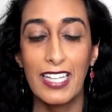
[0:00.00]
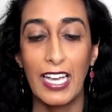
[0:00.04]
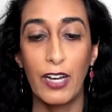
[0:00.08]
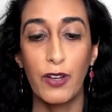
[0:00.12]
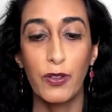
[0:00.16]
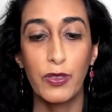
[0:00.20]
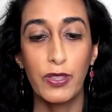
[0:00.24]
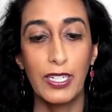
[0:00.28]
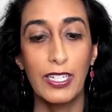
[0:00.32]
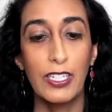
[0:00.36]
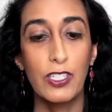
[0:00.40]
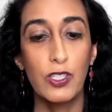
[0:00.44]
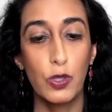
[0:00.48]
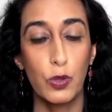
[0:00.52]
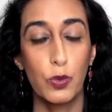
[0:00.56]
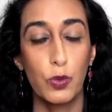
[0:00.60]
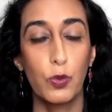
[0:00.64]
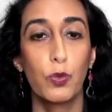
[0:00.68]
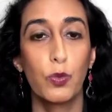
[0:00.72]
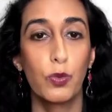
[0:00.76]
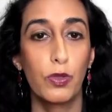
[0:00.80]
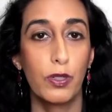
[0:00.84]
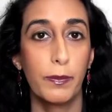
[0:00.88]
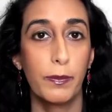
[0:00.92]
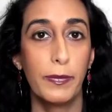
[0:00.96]
South
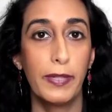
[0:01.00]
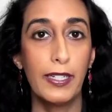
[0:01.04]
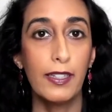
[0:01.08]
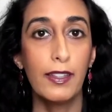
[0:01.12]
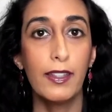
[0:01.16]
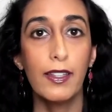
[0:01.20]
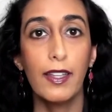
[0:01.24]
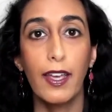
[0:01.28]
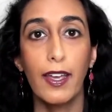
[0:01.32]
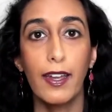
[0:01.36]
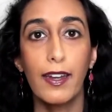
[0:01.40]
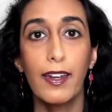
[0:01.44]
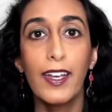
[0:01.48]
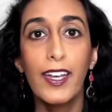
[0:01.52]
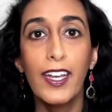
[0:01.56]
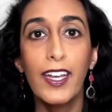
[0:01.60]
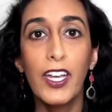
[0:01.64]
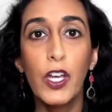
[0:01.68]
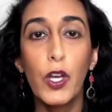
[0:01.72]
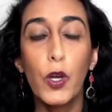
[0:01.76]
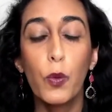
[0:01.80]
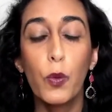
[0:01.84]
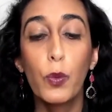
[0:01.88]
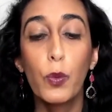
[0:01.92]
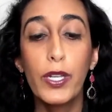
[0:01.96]
Asian woman that
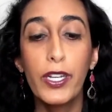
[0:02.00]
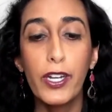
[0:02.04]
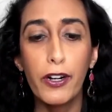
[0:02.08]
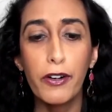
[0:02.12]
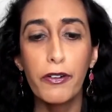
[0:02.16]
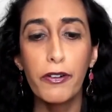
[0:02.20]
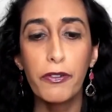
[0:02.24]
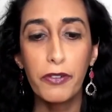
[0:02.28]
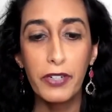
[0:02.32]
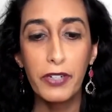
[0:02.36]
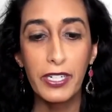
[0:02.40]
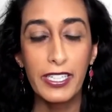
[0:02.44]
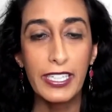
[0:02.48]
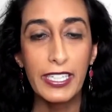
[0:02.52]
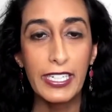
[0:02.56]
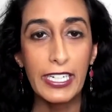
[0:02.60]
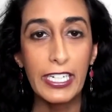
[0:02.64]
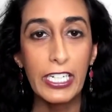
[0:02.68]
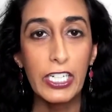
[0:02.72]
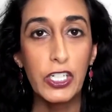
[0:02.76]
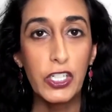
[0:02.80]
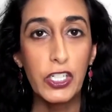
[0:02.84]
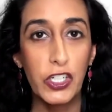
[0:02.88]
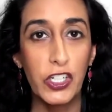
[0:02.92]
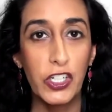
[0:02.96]
we are
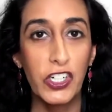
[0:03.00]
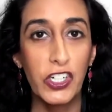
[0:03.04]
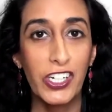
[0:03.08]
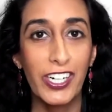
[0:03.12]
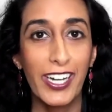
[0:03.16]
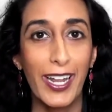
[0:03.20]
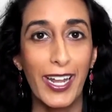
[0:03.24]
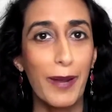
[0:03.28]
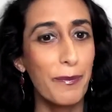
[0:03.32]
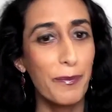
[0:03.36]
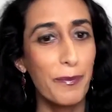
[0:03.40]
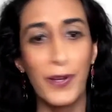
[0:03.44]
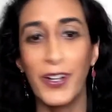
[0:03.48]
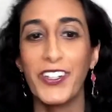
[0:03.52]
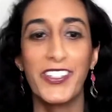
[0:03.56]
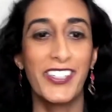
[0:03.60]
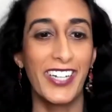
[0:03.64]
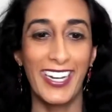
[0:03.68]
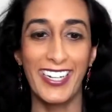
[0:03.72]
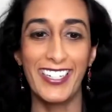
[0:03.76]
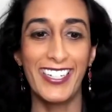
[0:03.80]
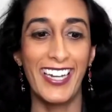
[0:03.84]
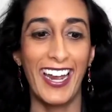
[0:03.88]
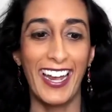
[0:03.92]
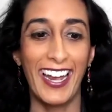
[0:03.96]
really good at
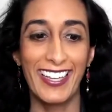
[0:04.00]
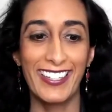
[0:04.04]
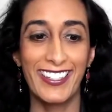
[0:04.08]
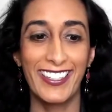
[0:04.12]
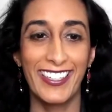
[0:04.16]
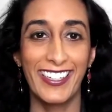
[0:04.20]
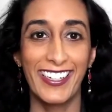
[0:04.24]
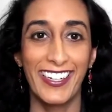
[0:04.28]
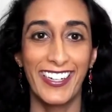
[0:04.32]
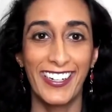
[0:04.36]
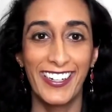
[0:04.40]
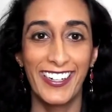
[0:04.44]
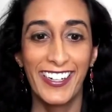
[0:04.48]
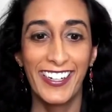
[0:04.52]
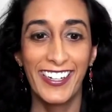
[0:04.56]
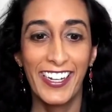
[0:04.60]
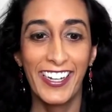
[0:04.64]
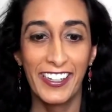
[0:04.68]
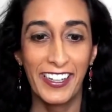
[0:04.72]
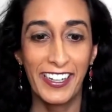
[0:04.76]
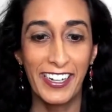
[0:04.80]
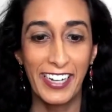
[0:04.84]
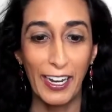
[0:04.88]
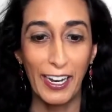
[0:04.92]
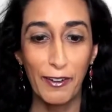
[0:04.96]
multitasking.
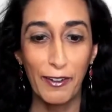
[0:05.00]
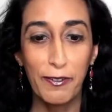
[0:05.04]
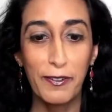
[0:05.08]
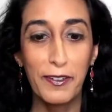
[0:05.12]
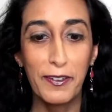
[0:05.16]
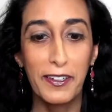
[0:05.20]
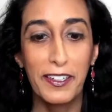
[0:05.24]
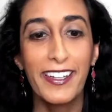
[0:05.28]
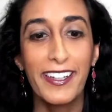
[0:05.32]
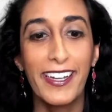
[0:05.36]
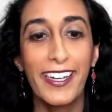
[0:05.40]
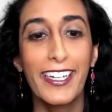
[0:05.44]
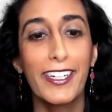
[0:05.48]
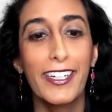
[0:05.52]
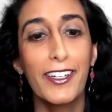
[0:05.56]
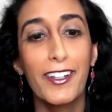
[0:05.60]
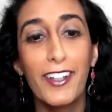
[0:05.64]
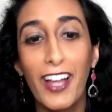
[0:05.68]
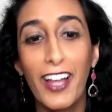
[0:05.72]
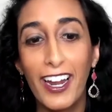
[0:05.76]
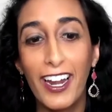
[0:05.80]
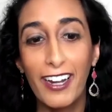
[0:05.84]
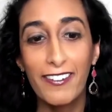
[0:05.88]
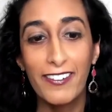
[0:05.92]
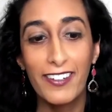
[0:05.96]
Like, I feel like a
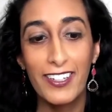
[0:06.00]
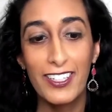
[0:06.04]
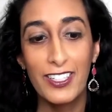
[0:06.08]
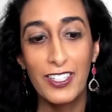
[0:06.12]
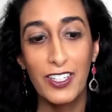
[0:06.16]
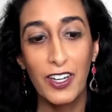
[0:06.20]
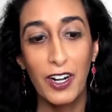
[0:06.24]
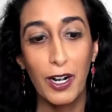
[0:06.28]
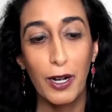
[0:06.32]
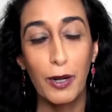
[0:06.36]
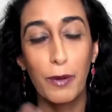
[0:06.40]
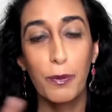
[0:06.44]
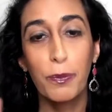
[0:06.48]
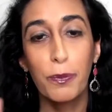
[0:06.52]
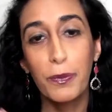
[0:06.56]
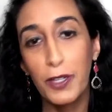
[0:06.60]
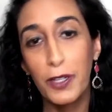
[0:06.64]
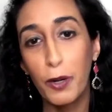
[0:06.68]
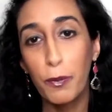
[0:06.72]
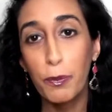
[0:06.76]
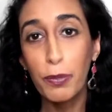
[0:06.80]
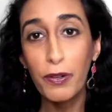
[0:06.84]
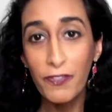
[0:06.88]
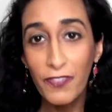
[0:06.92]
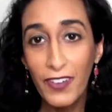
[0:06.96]
lot of us are, you
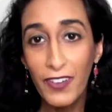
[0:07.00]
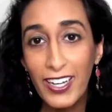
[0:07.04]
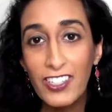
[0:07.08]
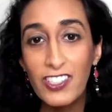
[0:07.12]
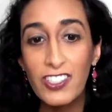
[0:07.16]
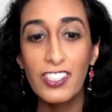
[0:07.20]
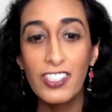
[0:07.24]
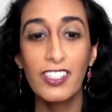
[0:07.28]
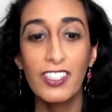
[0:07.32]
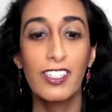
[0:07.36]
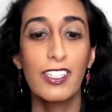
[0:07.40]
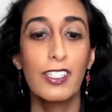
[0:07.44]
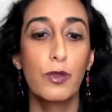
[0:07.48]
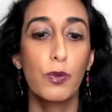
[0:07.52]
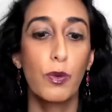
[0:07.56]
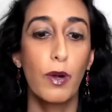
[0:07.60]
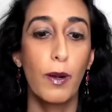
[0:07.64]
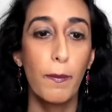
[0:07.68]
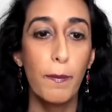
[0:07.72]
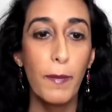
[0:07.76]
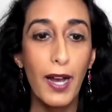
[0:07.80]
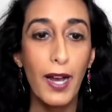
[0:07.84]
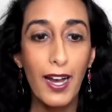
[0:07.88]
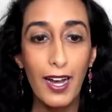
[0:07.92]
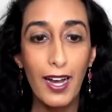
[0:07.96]
know, professionals,
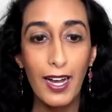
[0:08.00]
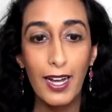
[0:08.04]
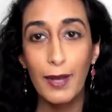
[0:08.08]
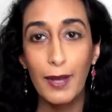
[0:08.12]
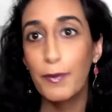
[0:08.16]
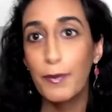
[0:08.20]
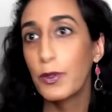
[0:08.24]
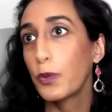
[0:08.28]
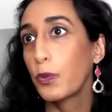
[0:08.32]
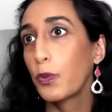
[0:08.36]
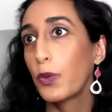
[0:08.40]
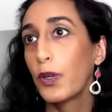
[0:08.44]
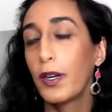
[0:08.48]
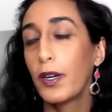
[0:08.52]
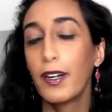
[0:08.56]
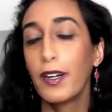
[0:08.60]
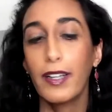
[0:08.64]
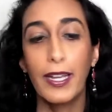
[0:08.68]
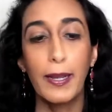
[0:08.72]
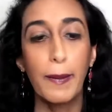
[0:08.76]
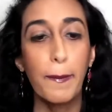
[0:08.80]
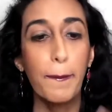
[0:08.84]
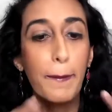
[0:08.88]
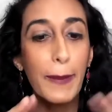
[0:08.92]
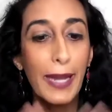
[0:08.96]
we're moms, we're
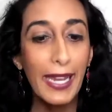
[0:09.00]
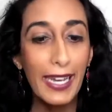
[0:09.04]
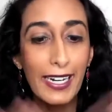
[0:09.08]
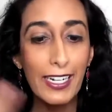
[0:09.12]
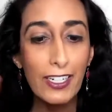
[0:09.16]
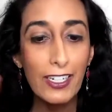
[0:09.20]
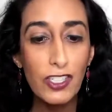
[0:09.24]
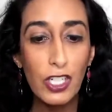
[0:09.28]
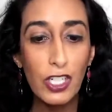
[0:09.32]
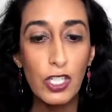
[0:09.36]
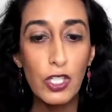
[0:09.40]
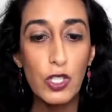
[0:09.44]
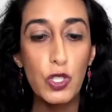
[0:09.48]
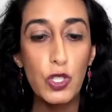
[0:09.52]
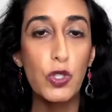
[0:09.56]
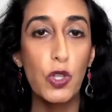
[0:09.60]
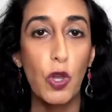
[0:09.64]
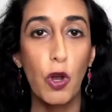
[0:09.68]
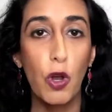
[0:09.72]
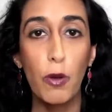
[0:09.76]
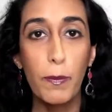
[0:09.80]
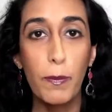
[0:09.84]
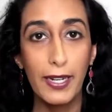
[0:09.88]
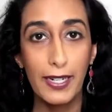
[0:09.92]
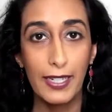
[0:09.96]
like managing
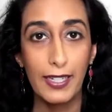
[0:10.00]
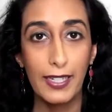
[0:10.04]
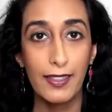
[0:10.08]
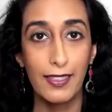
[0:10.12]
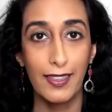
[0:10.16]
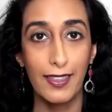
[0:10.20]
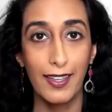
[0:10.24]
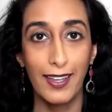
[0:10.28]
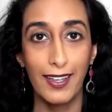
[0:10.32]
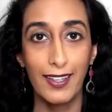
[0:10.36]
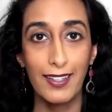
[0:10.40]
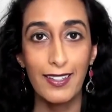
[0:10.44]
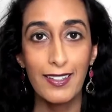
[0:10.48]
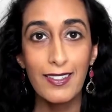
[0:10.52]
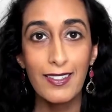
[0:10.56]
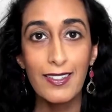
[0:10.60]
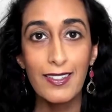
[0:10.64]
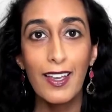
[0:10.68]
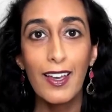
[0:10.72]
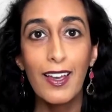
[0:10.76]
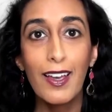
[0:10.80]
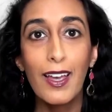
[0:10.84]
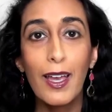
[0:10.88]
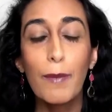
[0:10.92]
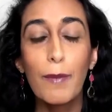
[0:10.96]
so many things,
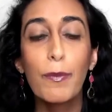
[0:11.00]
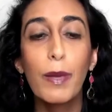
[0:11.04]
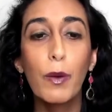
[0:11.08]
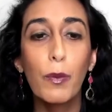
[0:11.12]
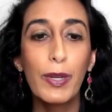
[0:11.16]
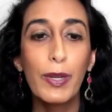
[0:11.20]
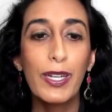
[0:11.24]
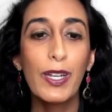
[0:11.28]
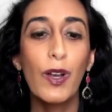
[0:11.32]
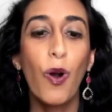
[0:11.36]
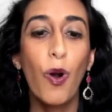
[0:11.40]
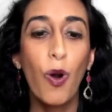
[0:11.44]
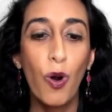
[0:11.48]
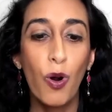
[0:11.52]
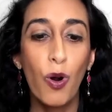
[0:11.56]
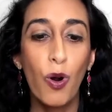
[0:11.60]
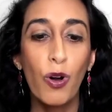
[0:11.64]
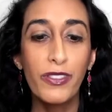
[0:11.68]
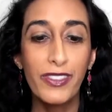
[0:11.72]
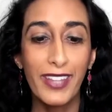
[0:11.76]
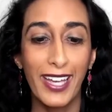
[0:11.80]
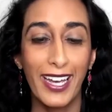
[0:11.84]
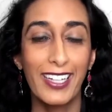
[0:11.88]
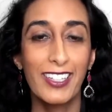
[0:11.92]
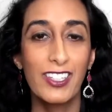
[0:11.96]
but we
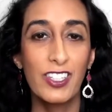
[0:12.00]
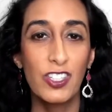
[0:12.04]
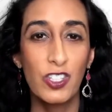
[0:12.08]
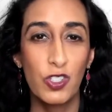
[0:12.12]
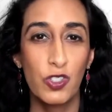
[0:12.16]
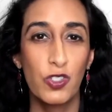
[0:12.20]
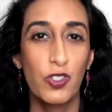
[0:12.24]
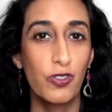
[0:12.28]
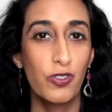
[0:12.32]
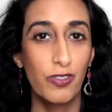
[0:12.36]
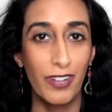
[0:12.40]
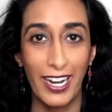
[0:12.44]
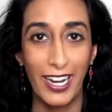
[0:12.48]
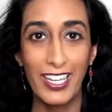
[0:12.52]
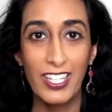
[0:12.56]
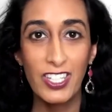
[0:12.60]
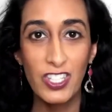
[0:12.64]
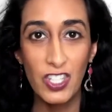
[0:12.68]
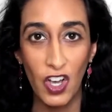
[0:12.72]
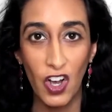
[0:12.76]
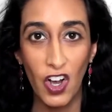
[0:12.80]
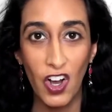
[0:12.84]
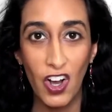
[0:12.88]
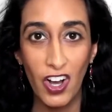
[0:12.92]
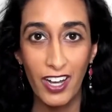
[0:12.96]
hold that stress
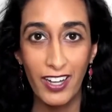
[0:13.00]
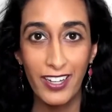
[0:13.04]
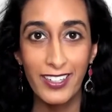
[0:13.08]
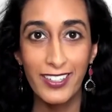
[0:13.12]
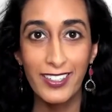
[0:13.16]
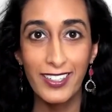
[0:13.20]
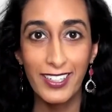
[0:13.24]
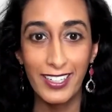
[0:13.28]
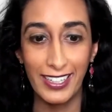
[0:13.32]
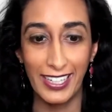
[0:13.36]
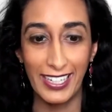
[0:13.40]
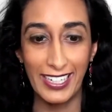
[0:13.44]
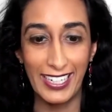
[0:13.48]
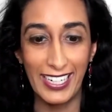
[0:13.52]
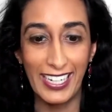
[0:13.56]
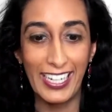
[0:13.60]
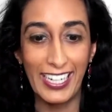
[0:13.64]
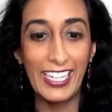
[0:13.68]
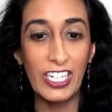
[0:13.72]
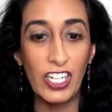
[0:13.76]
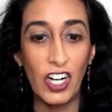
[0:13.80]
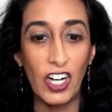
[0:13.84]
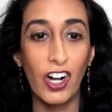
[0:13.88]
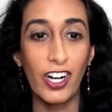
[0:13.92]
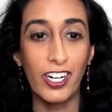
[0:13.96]
on like
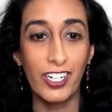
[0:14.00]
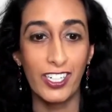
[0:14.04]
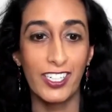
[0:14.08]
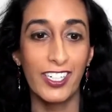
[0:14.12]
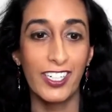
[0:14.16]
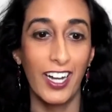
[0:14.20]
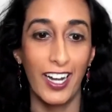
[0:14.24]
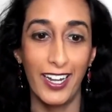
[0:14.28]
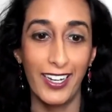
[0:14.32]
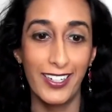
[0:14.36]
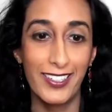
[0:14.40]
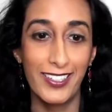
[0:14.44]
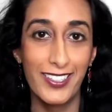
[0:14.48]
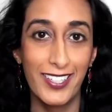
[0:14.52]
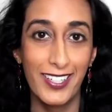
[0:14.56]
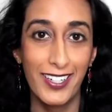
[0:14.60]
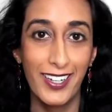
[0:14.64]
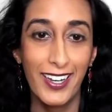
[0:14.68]
in our gut.